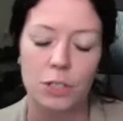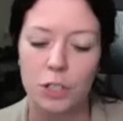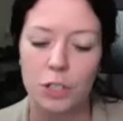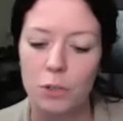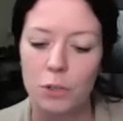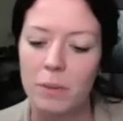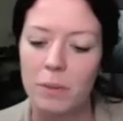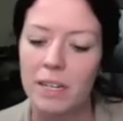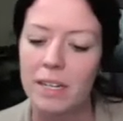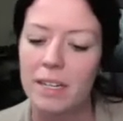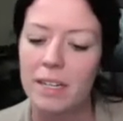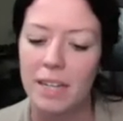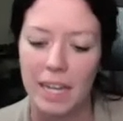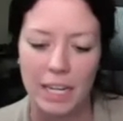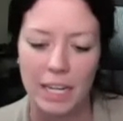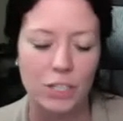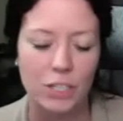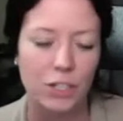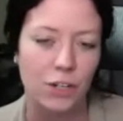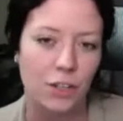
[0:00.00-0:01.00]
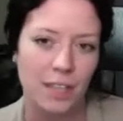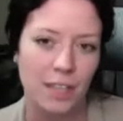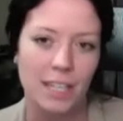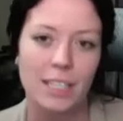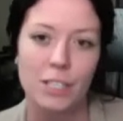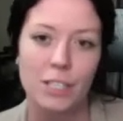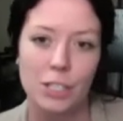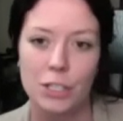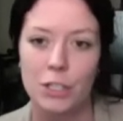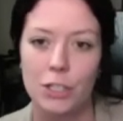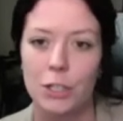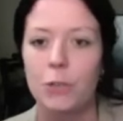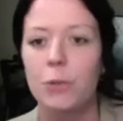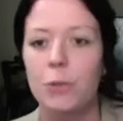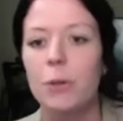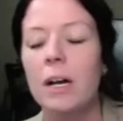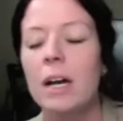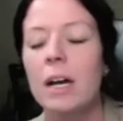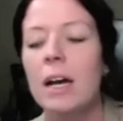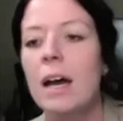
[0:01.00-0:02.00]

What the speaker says: human nature thing to do.